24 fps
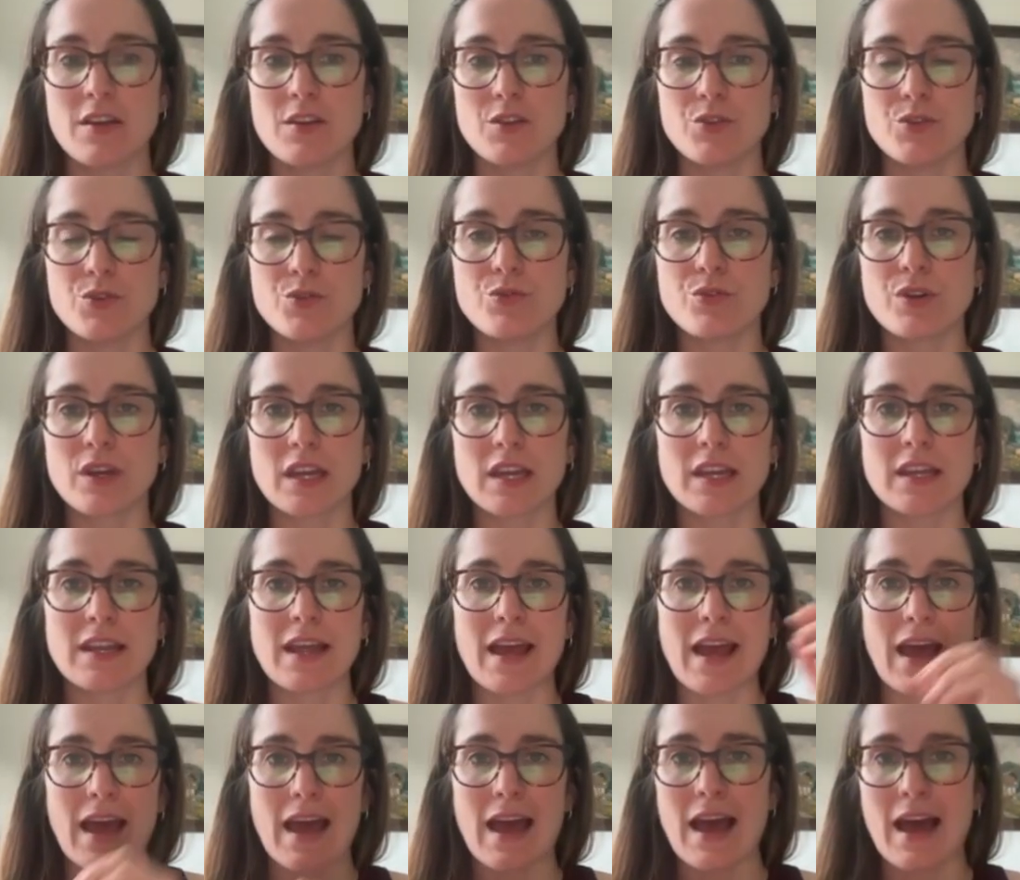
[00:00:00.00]
you can
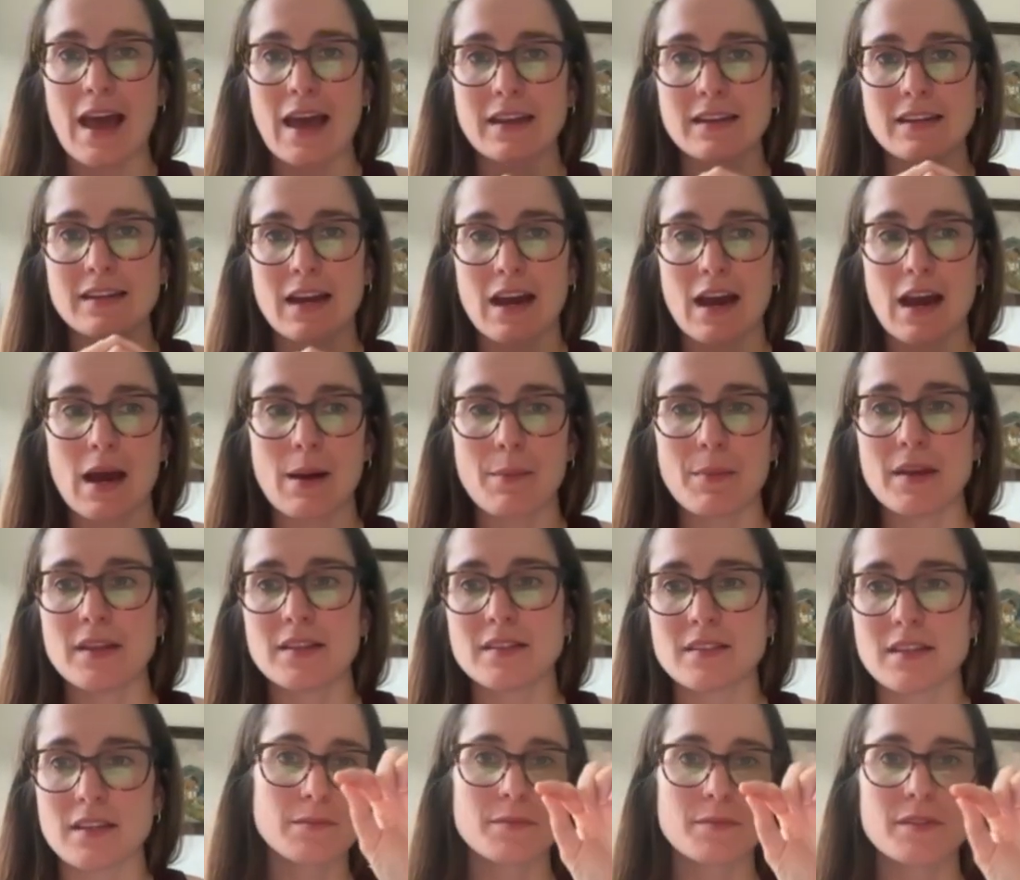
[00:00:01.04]
add
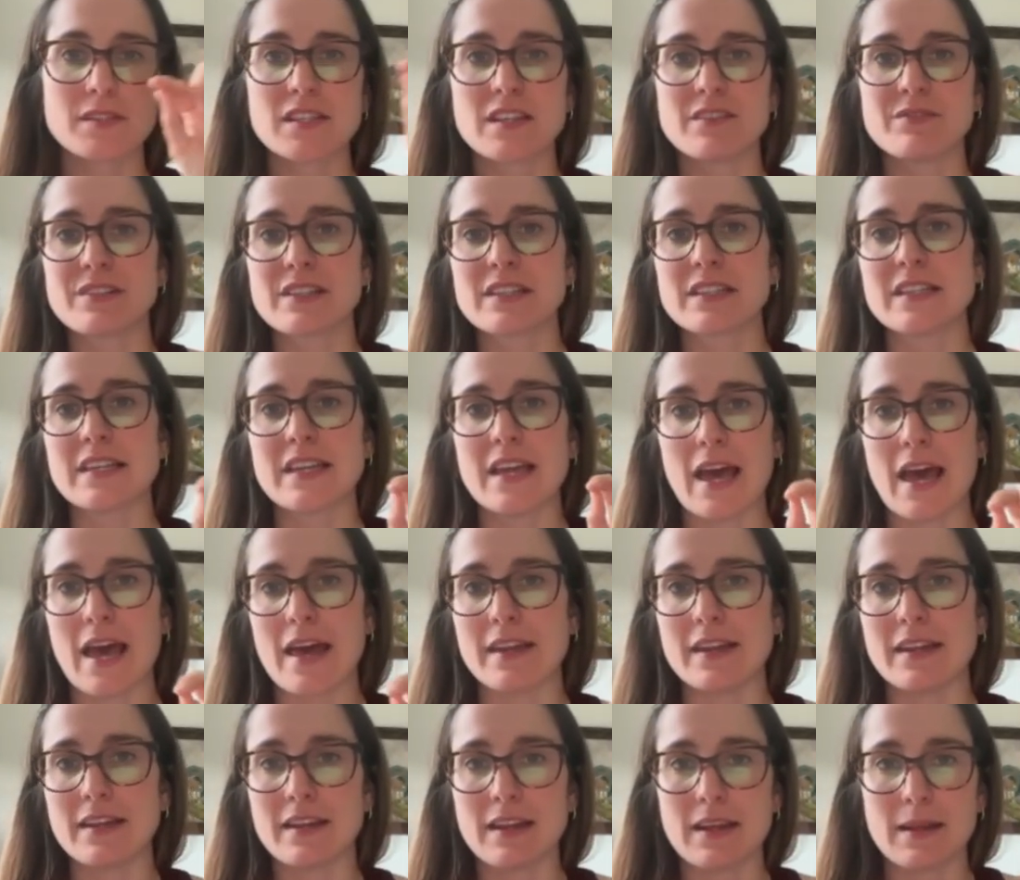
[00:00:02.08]
comments, specifically
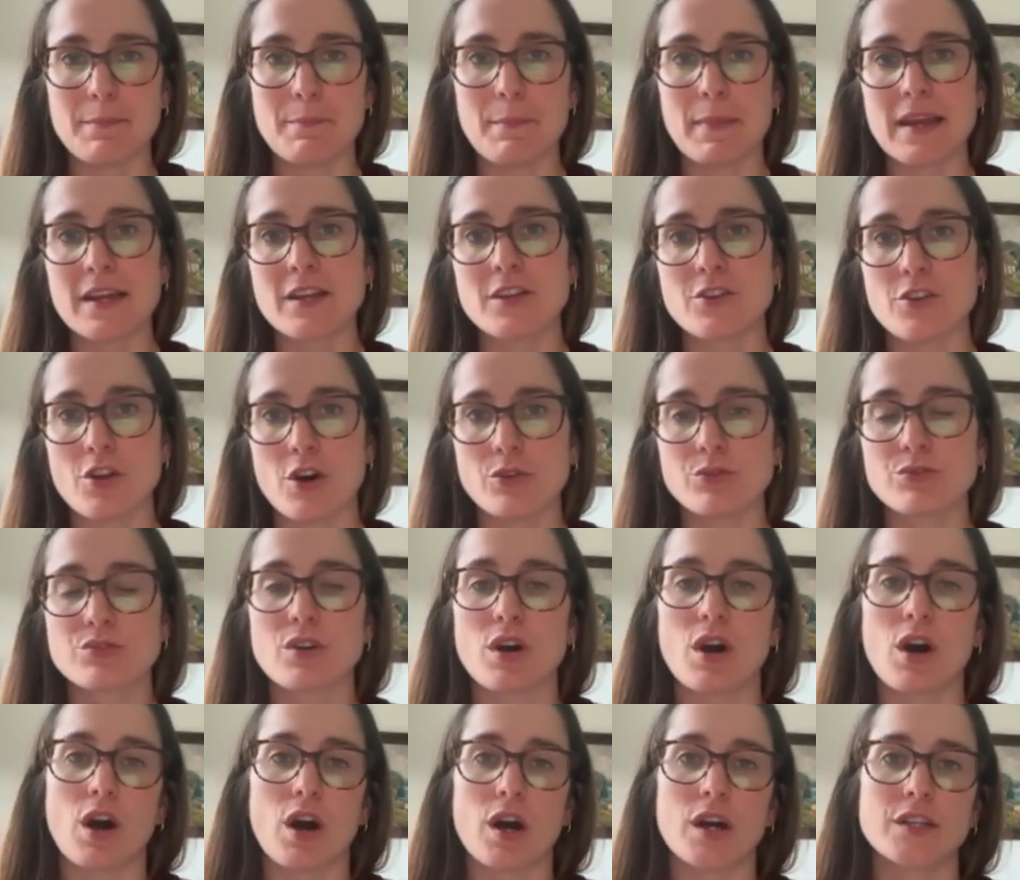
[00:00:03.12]
edit and make notes
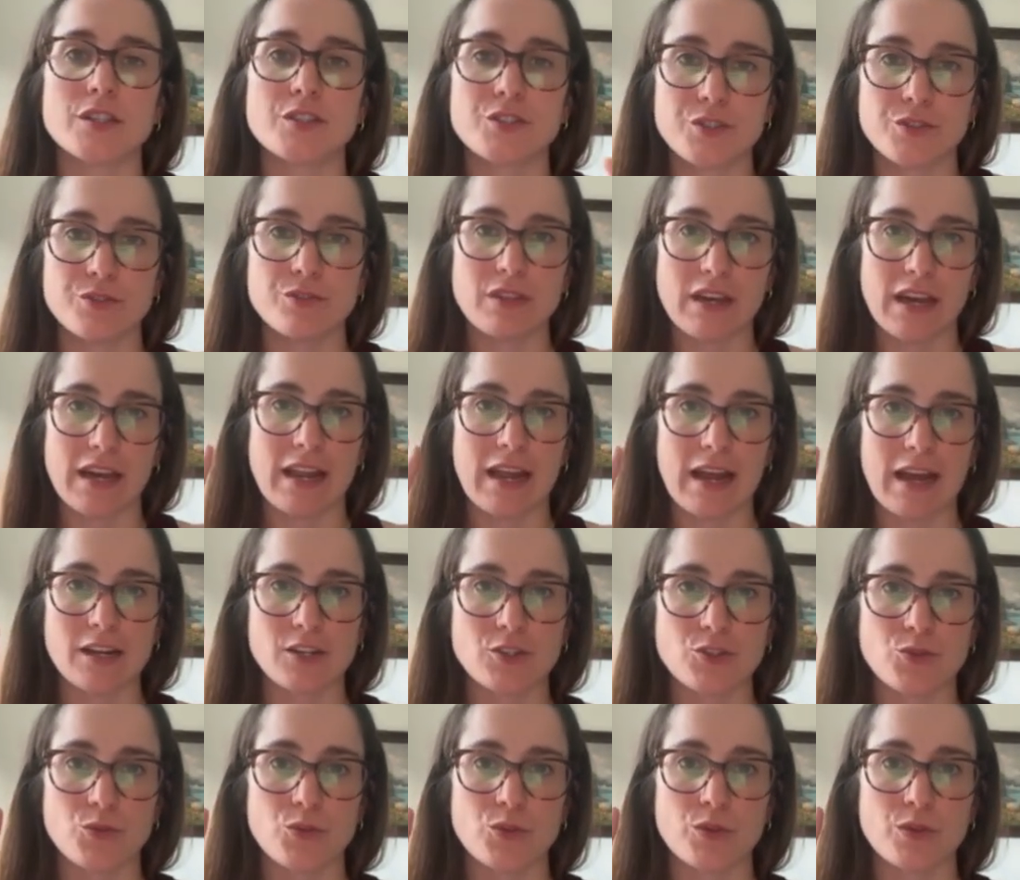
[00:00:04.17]
onto that
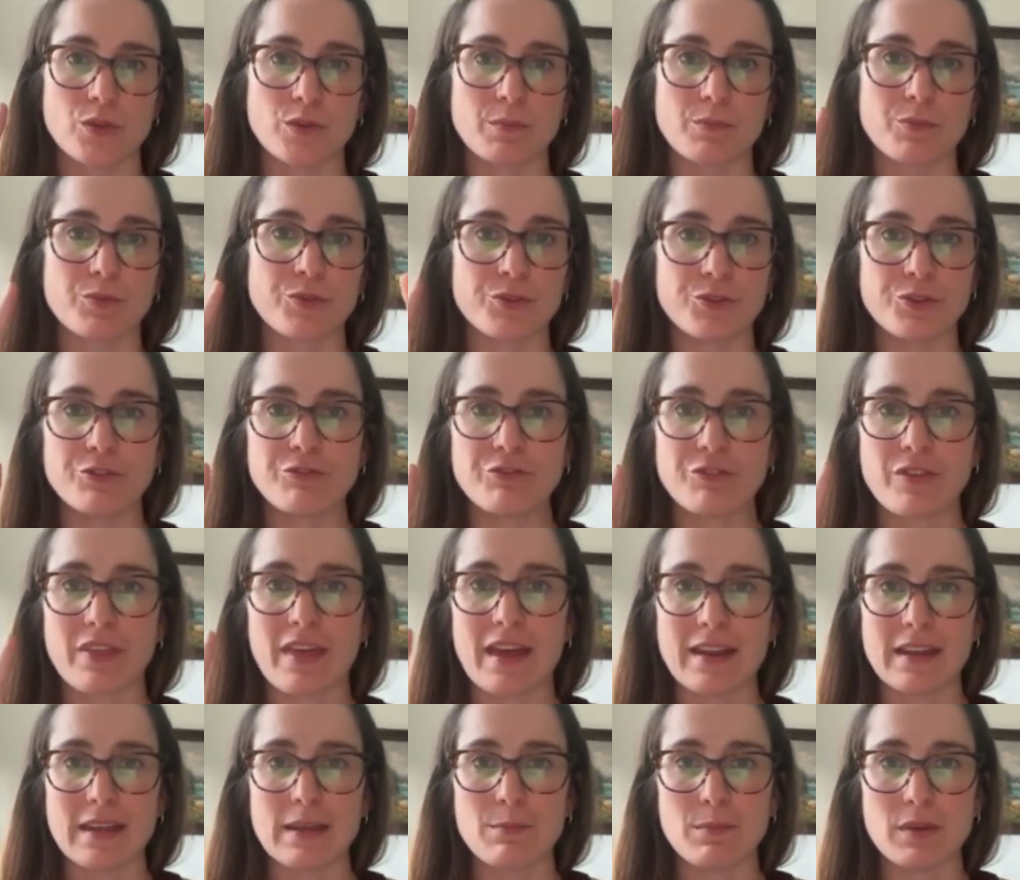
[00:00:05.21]
actual proof or
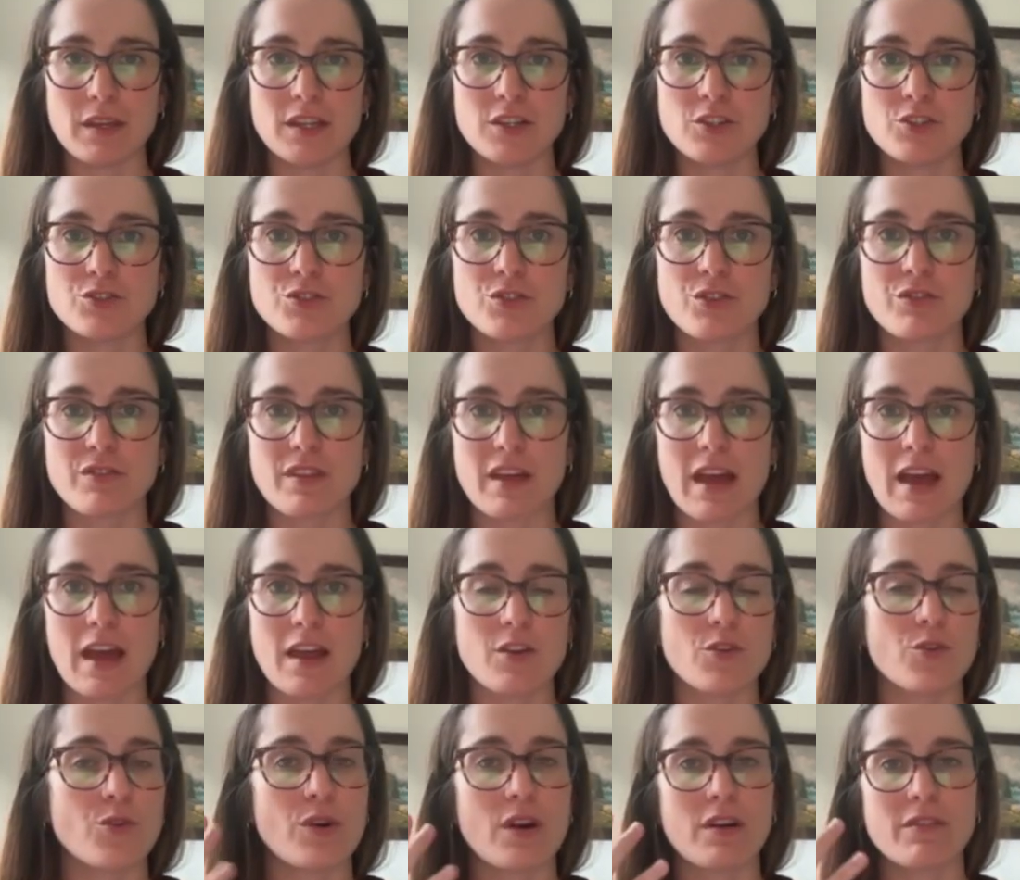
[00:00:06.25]
that image so
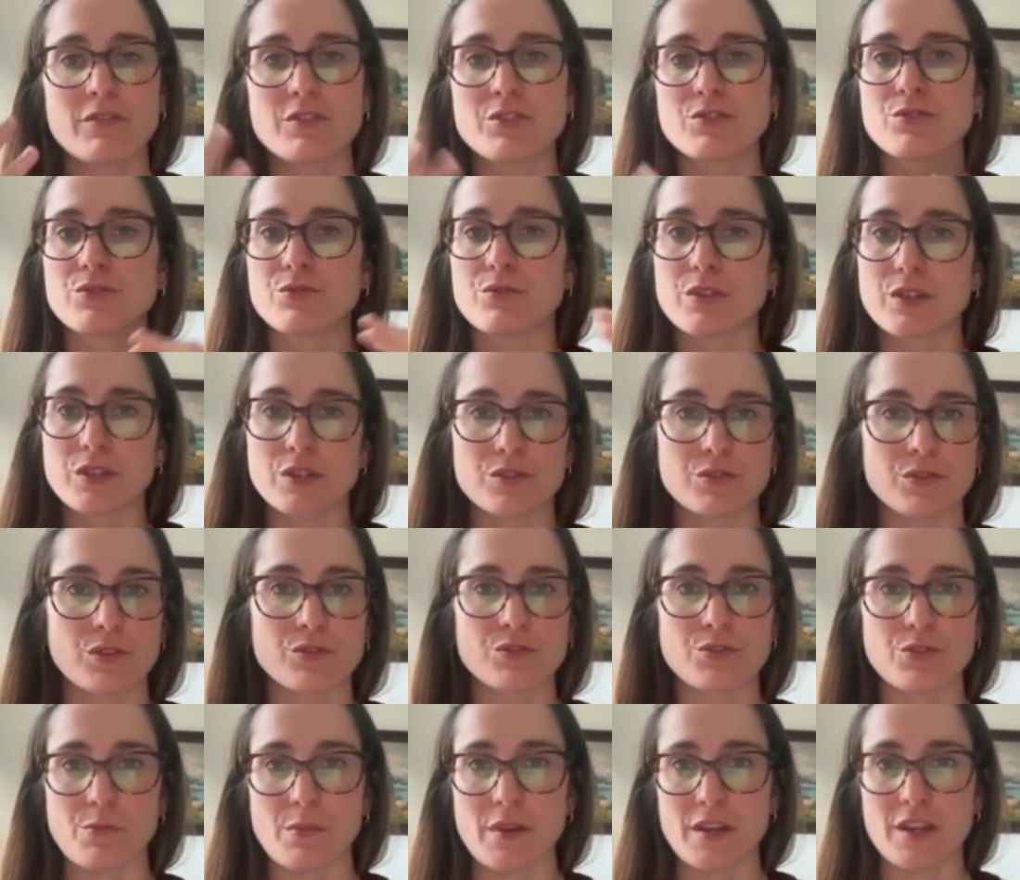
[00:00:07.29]
that whoever is doing your
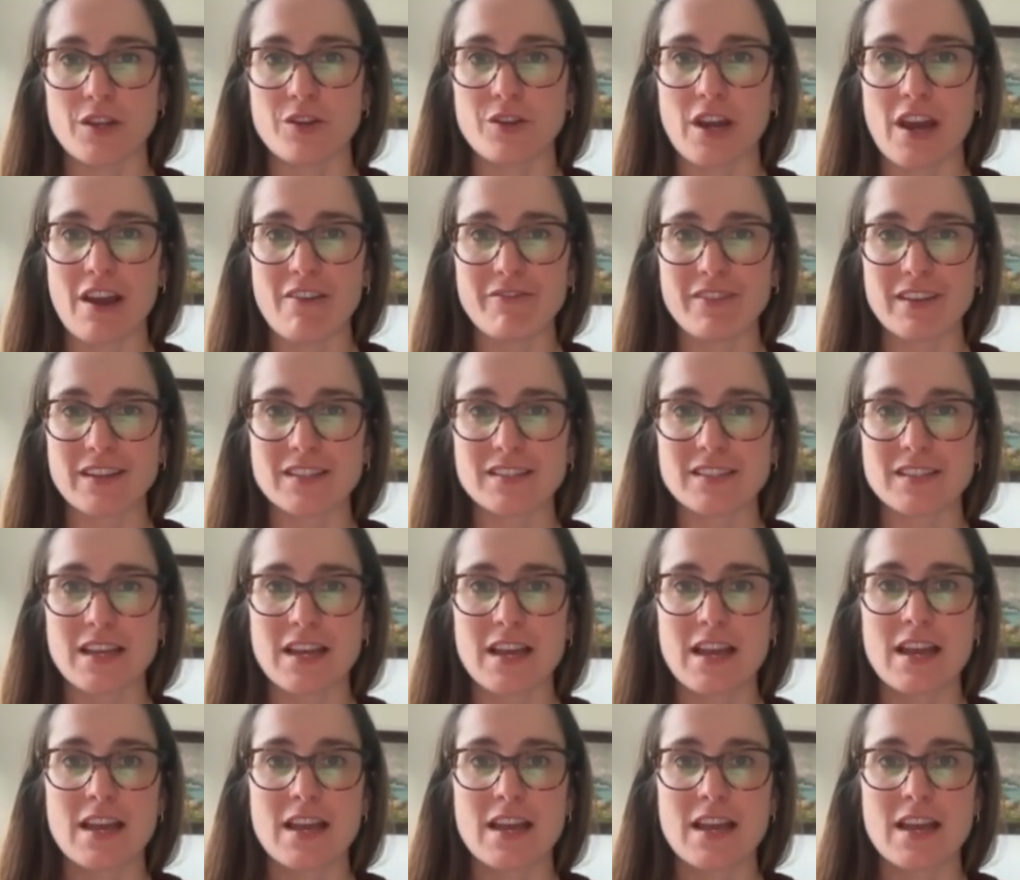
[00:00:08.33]
social media graphics